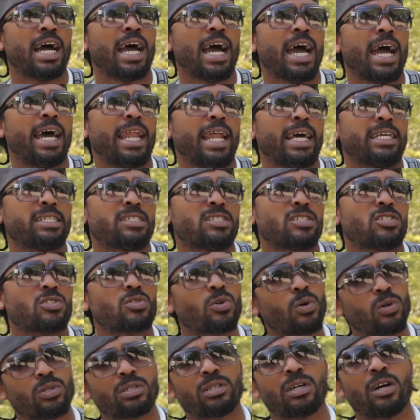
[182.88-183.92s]
and I
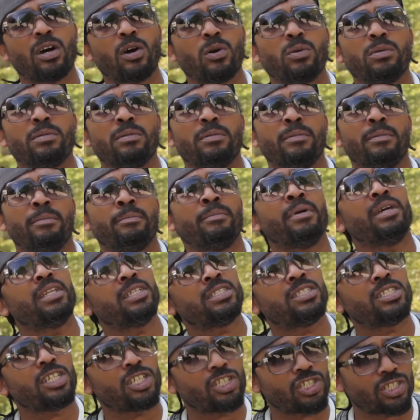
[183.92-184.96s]
sought out
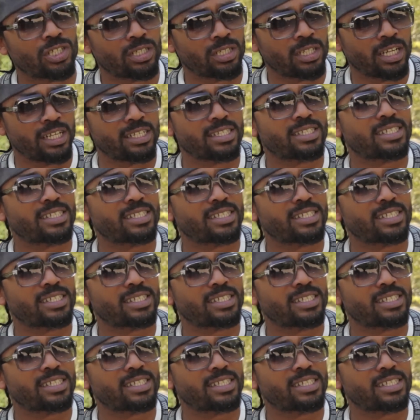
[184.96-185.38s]
meditation and